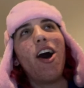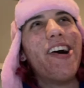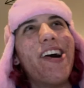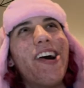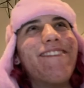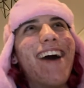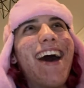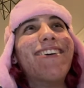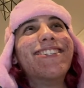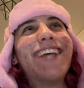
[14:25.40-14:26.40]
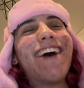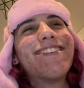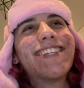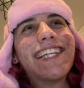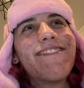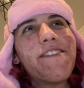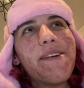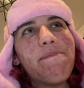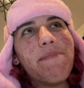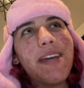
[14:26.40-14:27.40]
I was
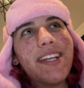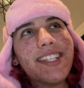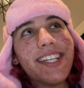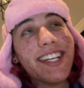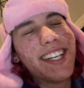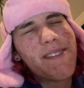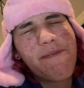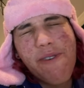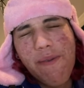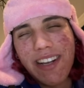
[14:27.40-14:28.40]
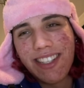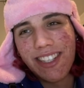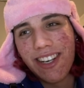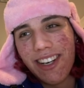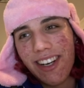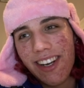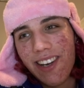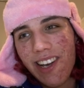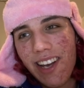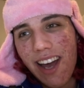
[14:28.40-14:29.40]
delivering pizza 4 months ago.
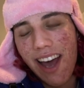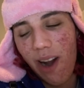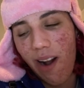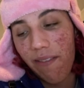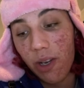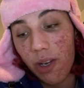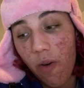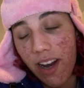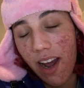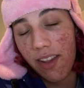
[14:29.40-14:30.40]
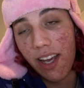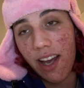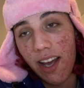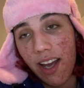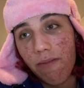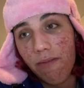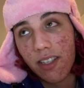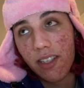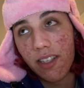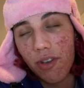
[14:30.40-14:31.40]
I don't have to do it right now, thank God,
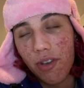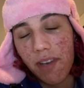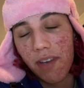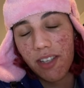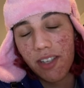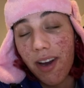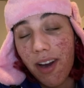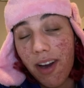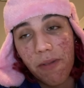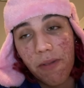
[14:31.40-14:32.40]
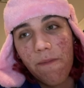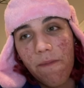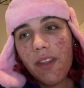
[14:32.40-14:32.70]
because music's making some money, bro.